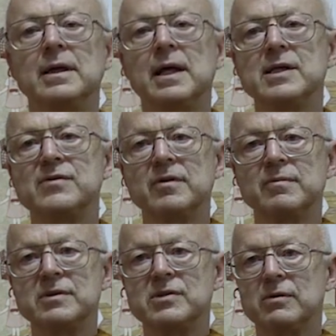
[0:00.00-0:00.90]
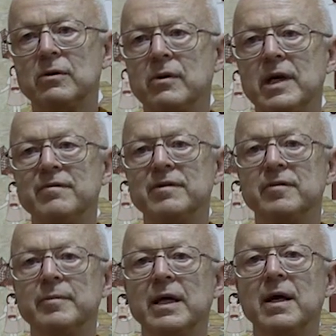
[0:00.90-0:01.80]
As for craving
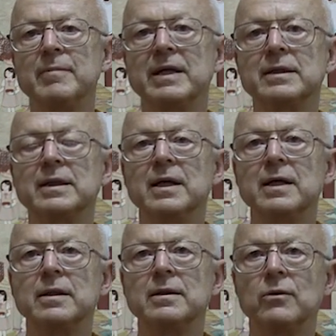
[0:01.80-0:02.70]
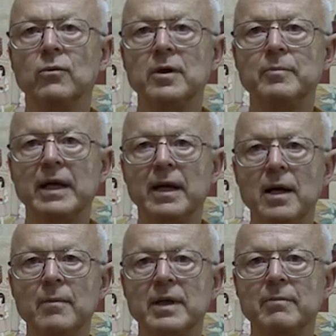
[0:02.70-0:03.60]
for becoming, the word
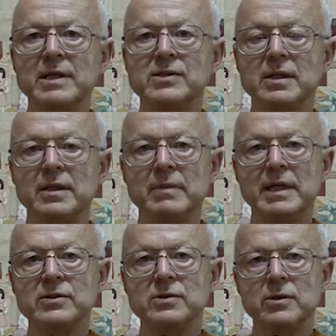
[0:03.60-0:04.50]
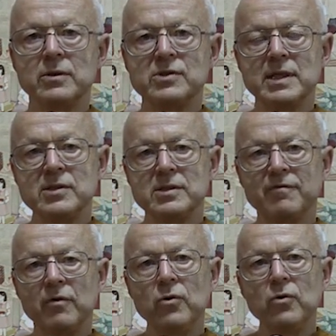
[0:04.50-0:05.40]
becoming basically means your sense
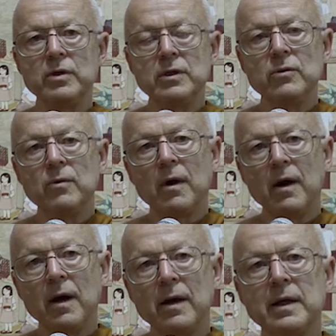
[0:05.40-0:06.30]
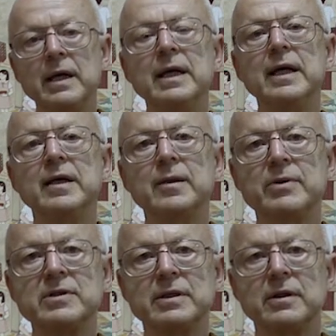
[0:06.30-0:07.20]
of who you are in a
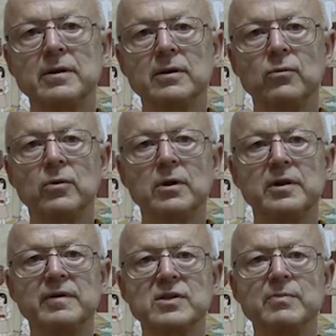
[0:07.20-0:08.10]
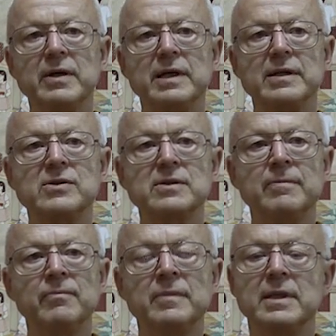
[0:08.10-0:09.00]
particular world of experience.
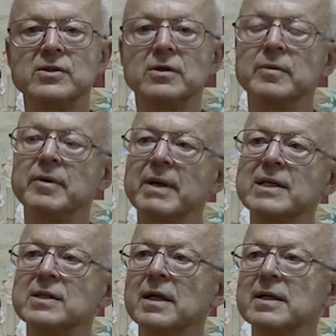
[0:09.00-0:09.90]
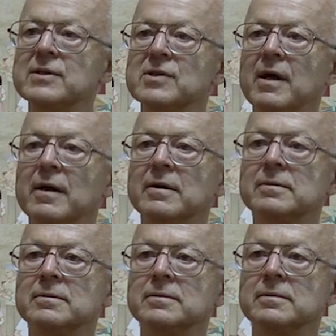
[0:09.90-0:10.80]
That's going to be based on a desire.
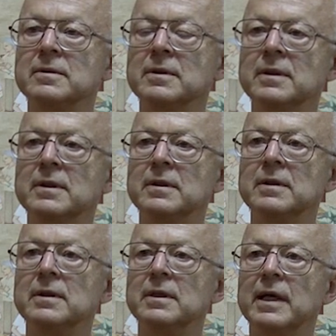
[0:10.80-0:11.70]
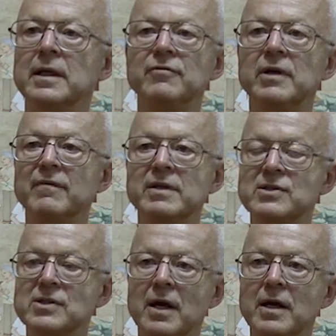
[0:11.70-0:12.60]
And again, if you have a
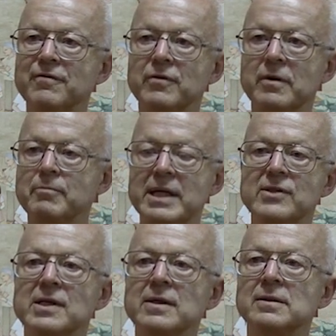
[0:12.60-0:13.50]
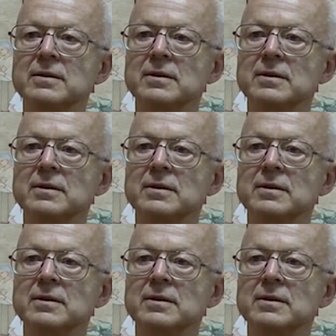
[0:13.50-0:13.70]
desire for a pizza,